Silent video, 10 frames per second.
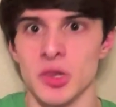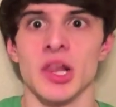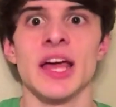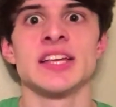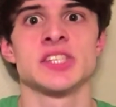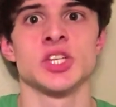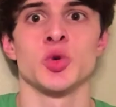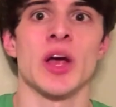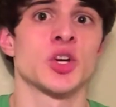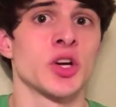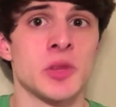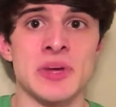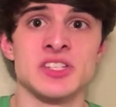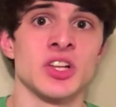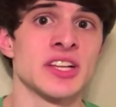plays the director of the
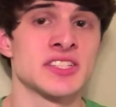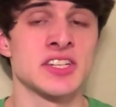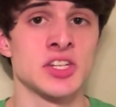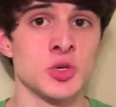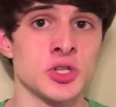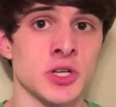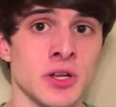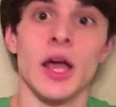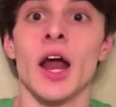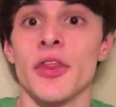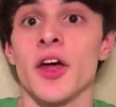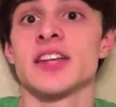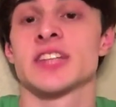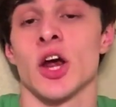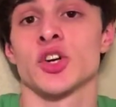mental institution, and I thought
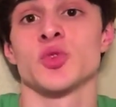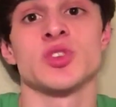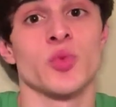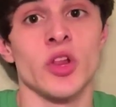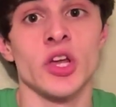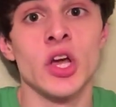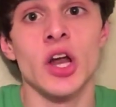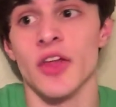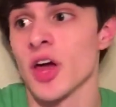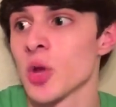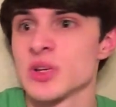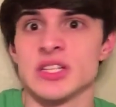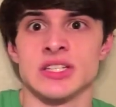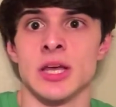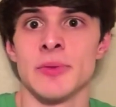his character was really good. I thought he
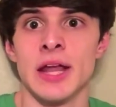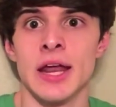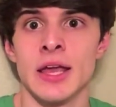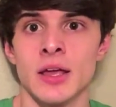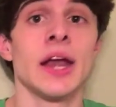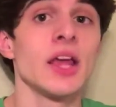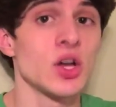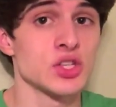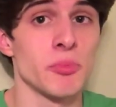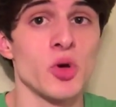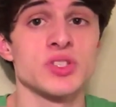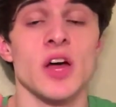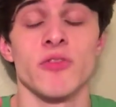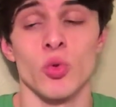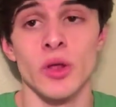was intimidating, and he also pulls
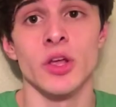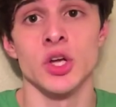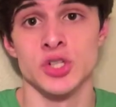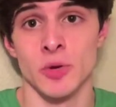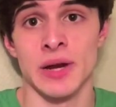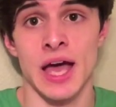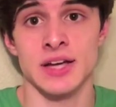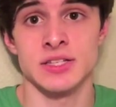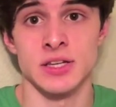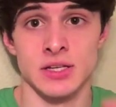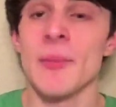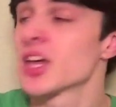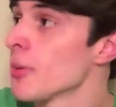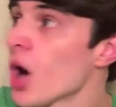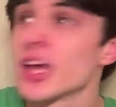off a really good German accent. I
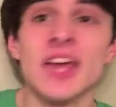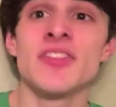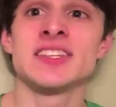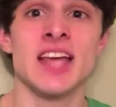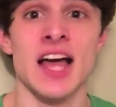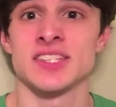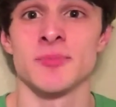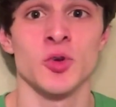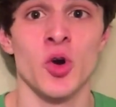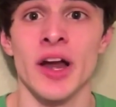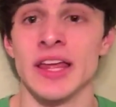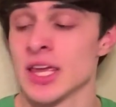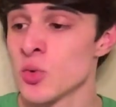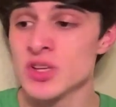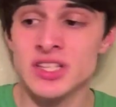mean, come on, give this guy some credit.
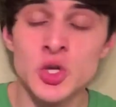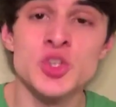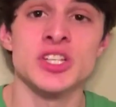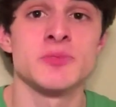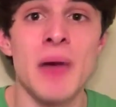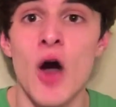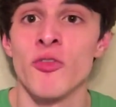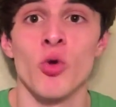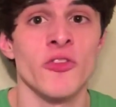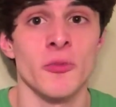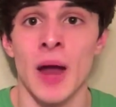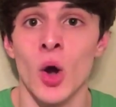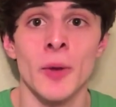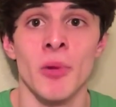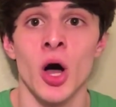He was Lucius Malfoy from
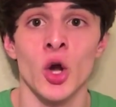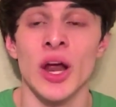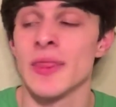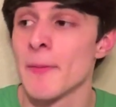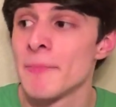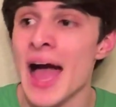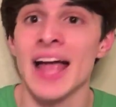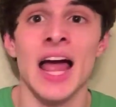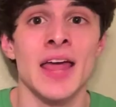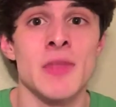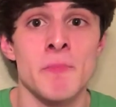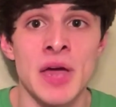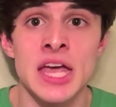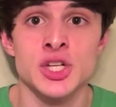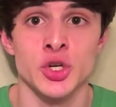Harry Potter and the bad guy in The
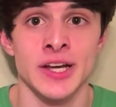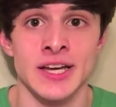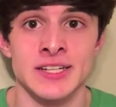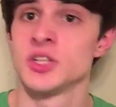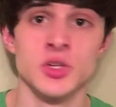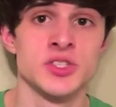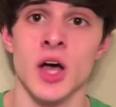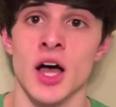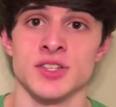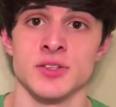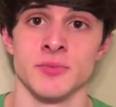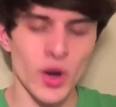Patriot. Dude's awesome.